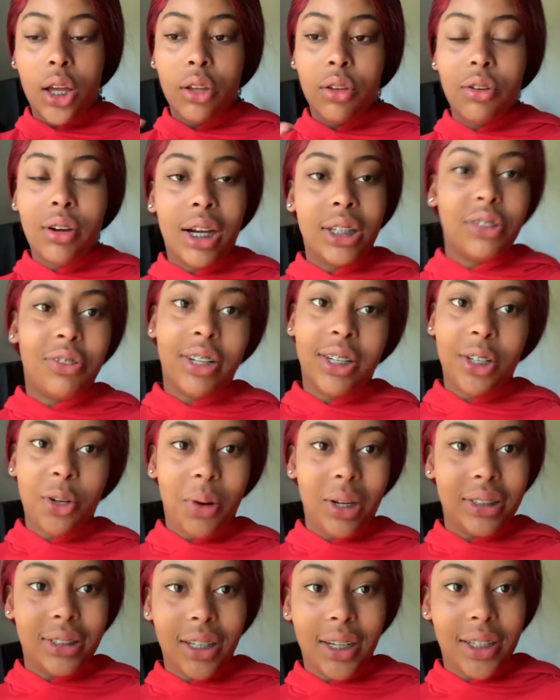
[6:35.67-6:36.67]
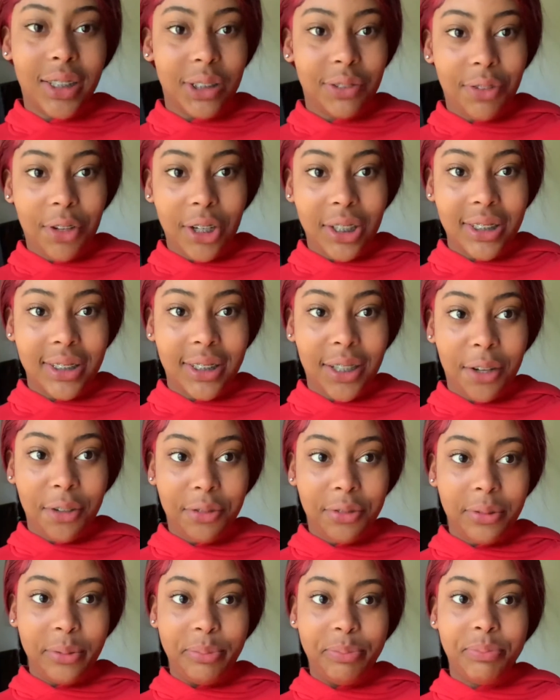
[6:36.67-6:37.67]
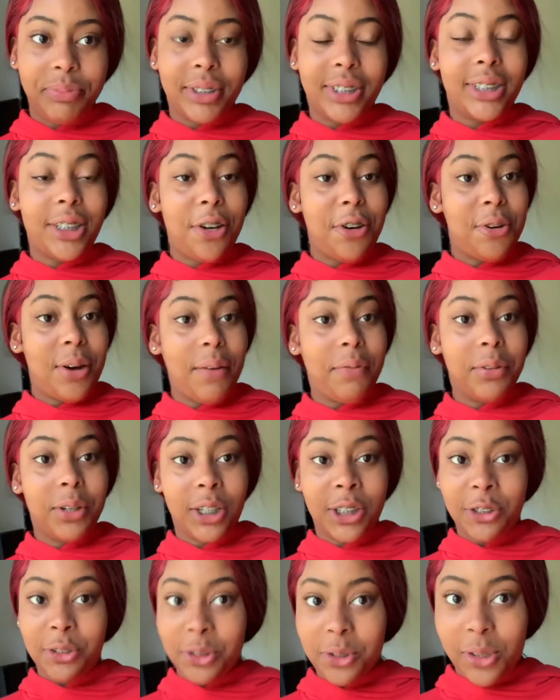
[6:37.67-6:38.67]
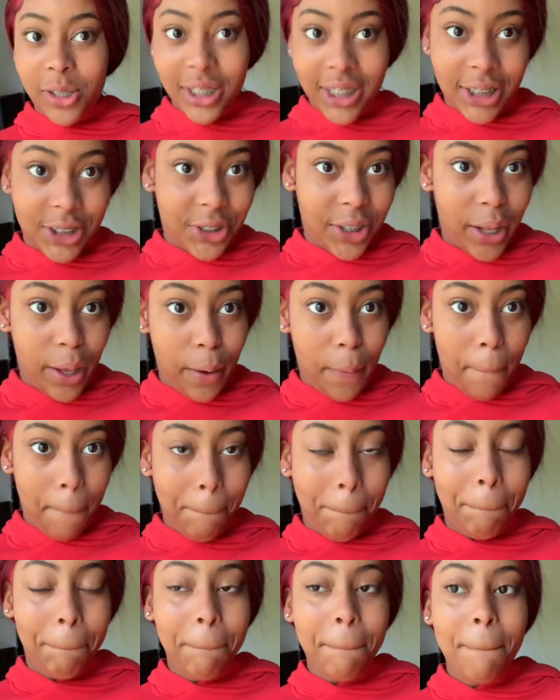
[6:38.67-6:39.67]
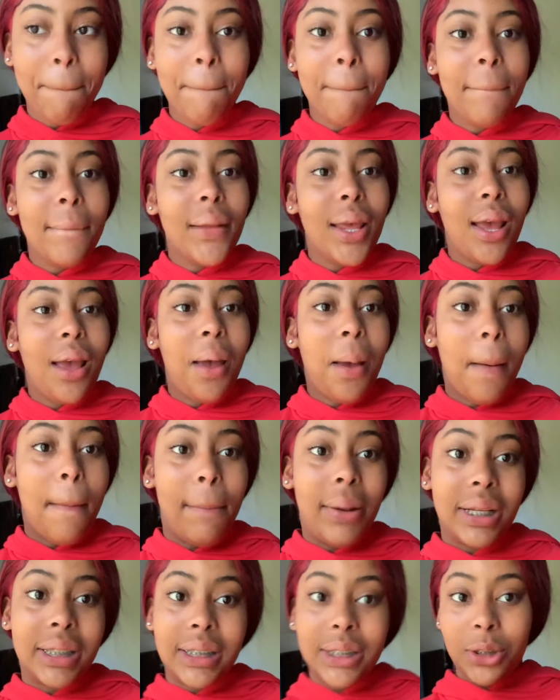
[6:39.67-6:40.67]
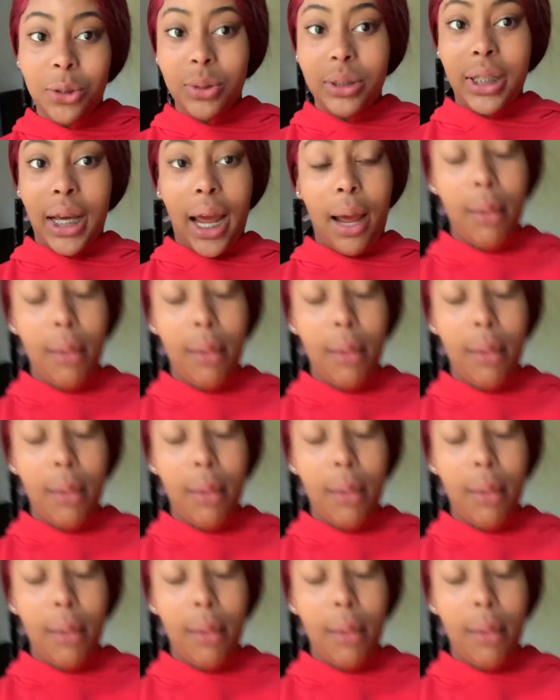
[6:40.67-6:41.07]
You guys already know I stuck at this vlog and stuff, so I forgot to record yesterday. But it's a new day,